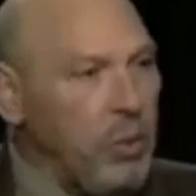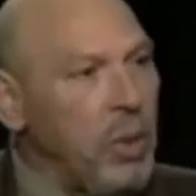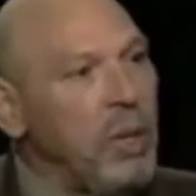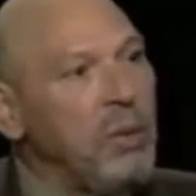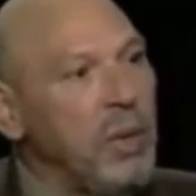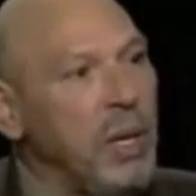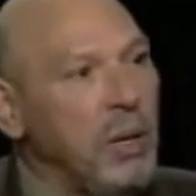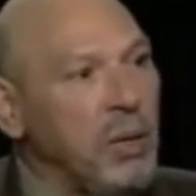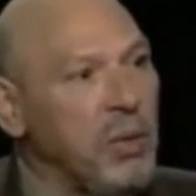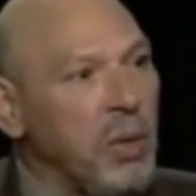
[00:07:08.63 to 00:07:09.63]
go to these
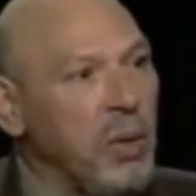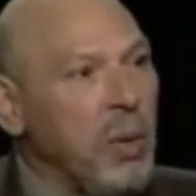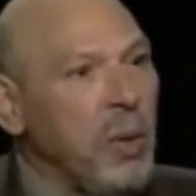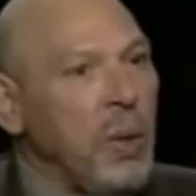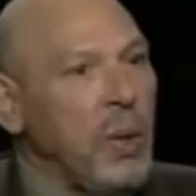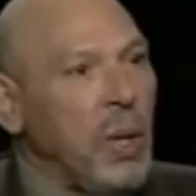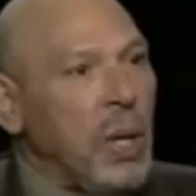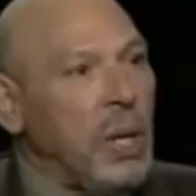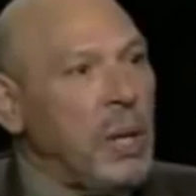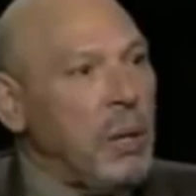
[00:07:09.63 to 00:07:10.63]
theaters,
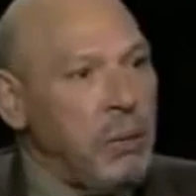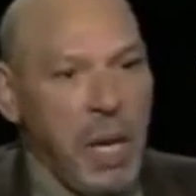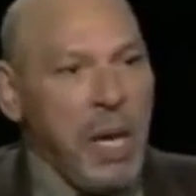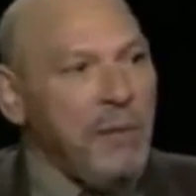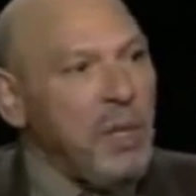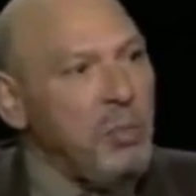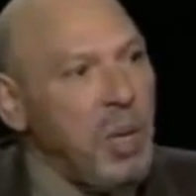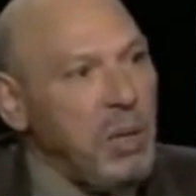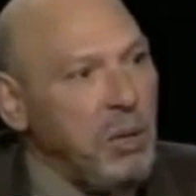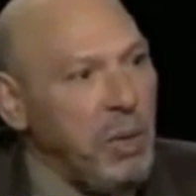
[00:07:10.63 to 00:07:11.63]
and they have
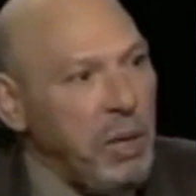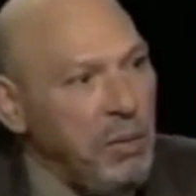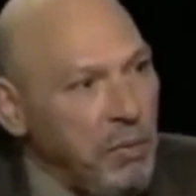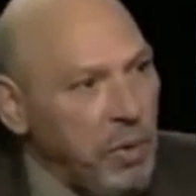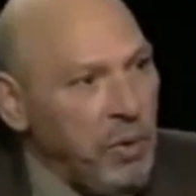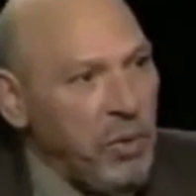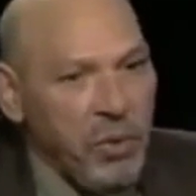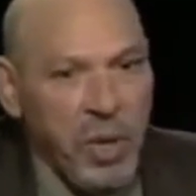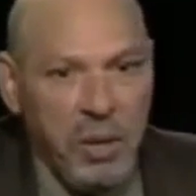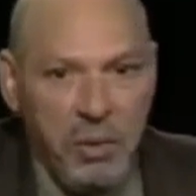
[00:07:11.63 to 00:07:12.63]
this meet and greet, for
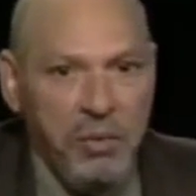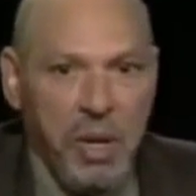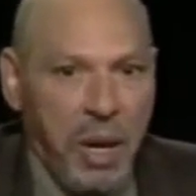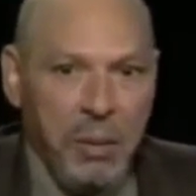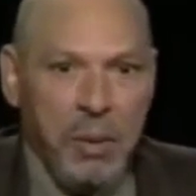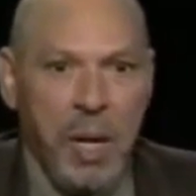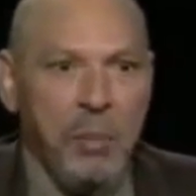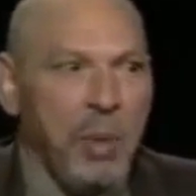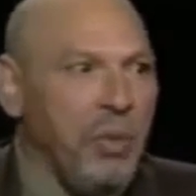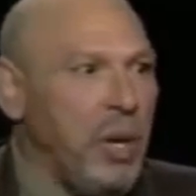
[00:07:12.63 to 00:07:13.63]
instance, I'm going to
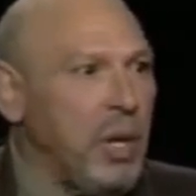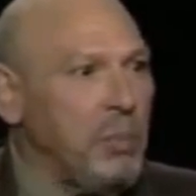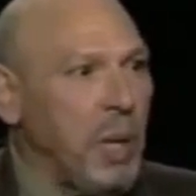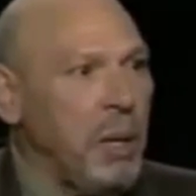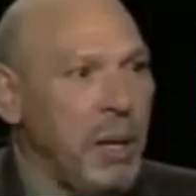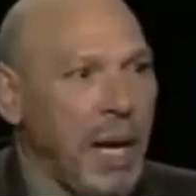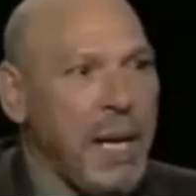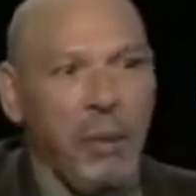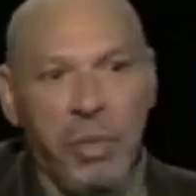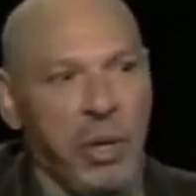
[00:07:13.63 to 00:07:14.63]
name the theater, but
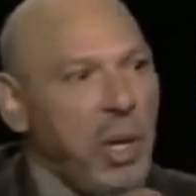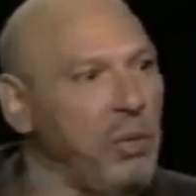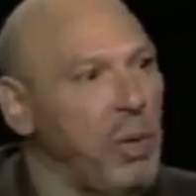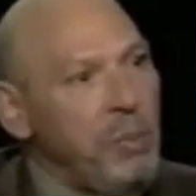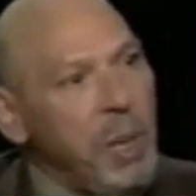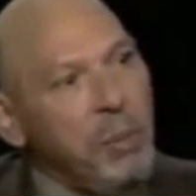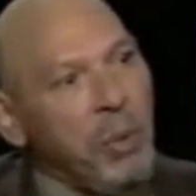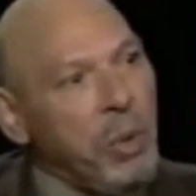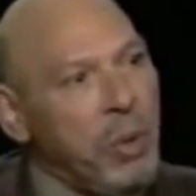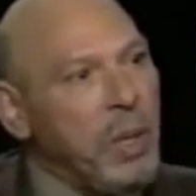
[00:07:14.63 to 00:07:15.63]
I count 33
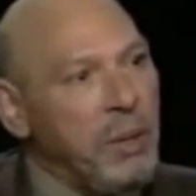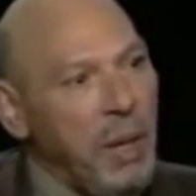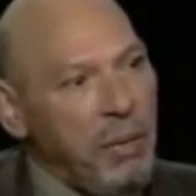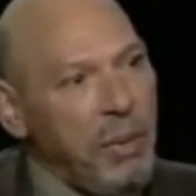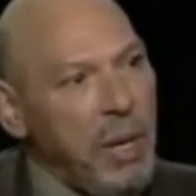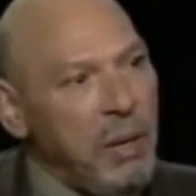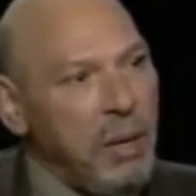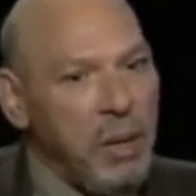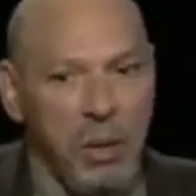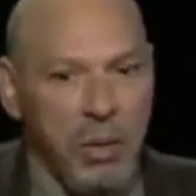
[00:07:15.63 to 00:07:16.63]
people who work at that
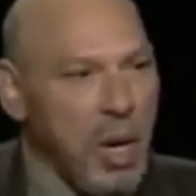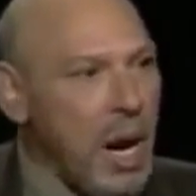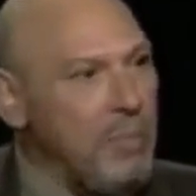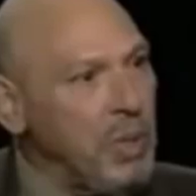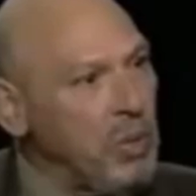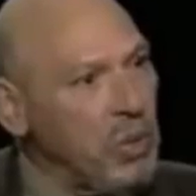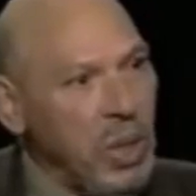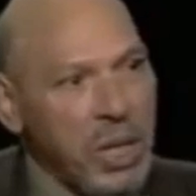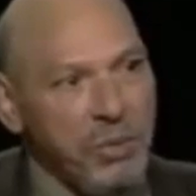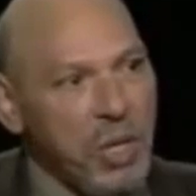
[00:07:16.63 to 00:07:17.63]
theater, you know,
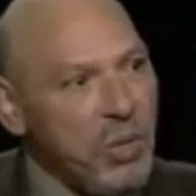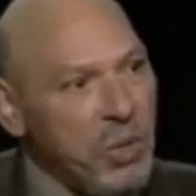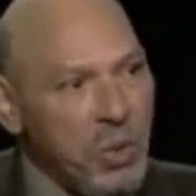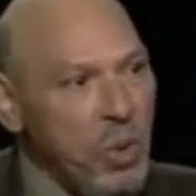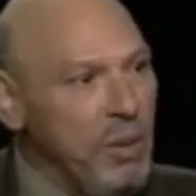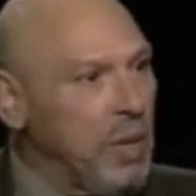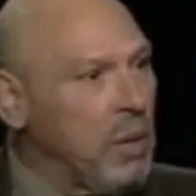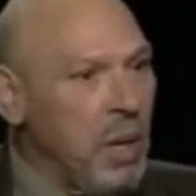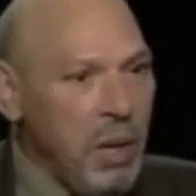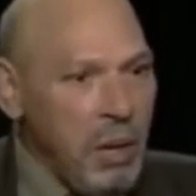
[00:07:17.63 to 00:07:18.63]
carpenters, electricians,
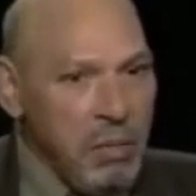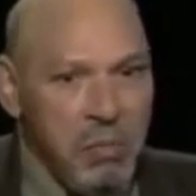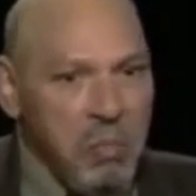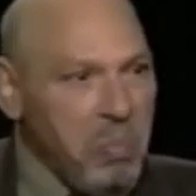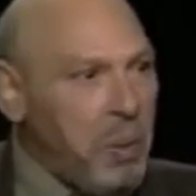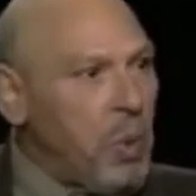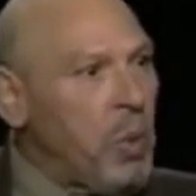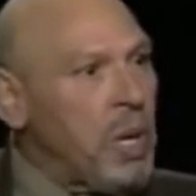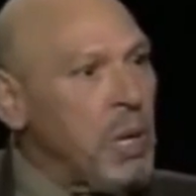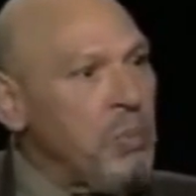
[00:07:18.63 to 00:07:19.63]
whoever,
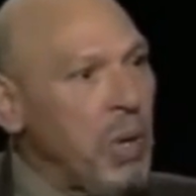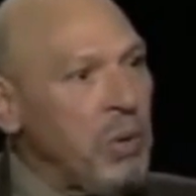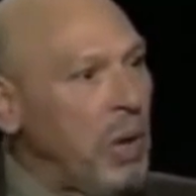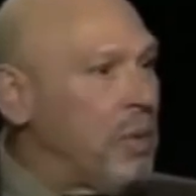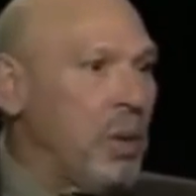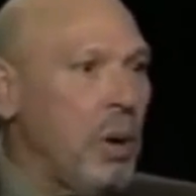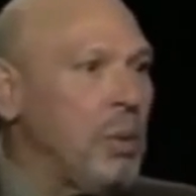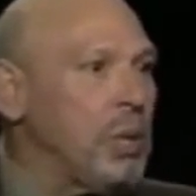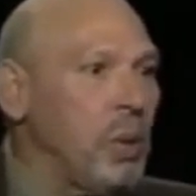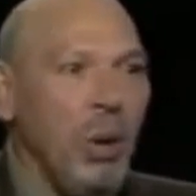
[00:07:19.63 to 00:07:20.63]
people working in the press office,
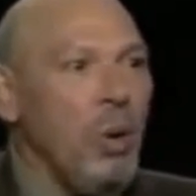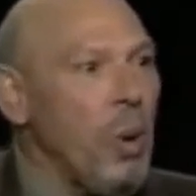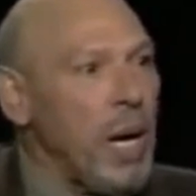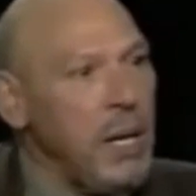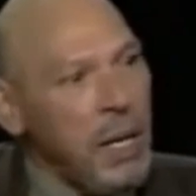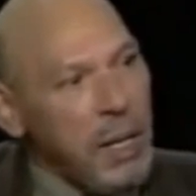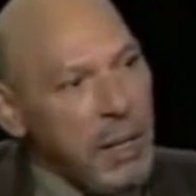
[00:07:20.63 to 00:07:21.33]
they're all white.